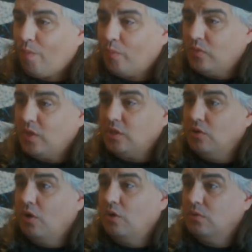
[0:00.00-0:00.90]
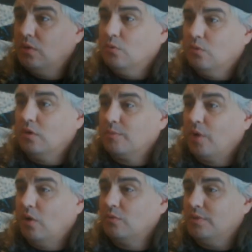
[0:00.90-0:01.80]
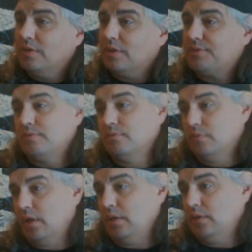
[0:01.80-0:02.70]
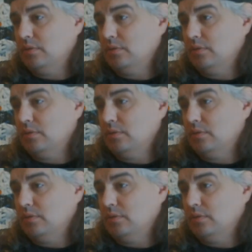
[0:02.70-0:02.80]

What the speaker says: I think you know where I'm going with this, right?